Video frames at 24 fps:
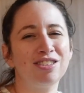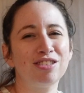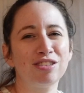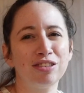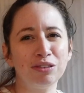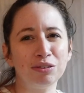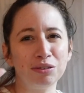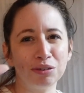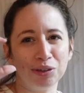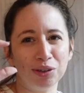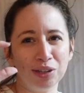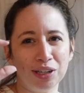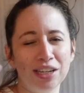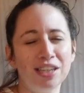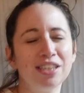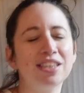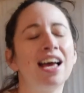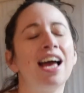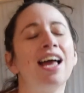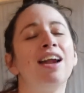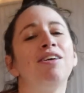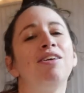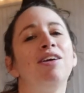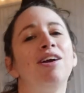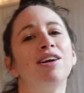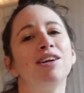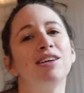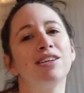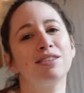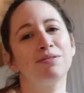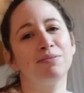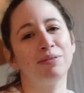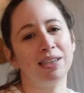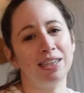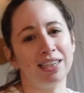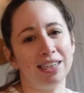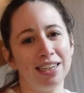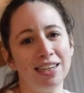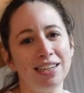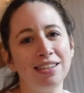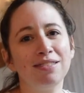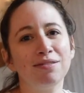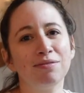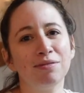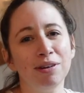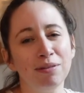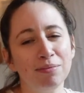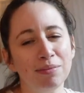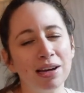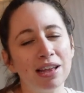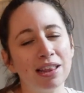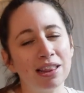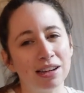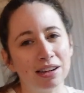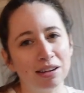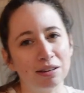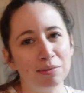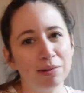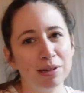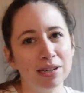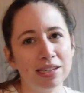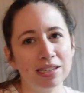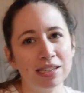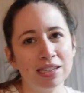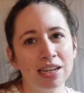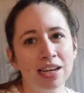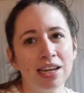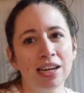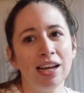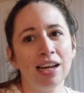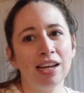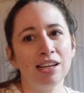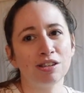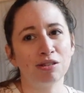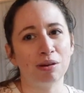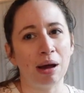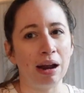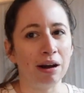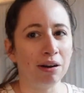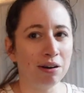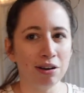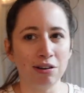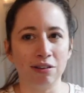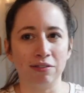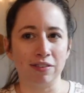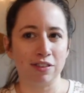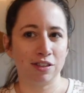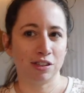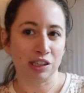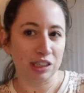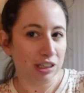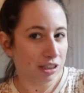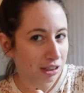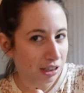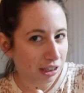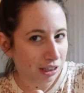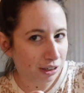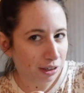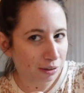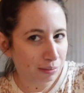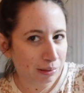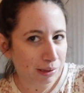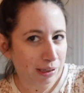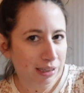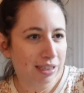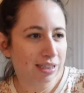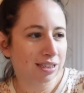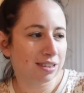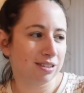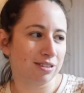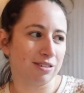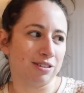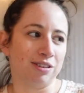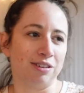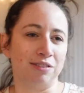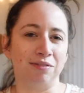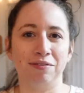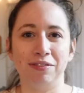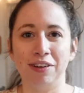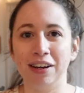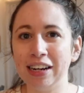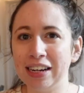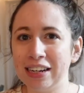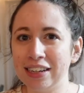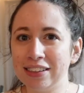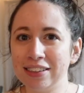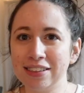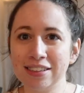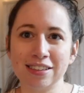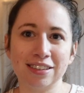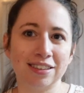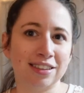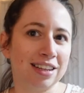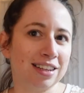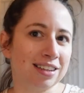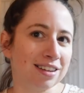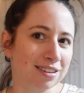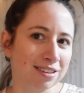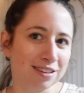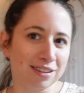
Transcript: Stories. I don't know how to explain it. It's written by a therapist. So I don't know if it's her therapist or her friends that are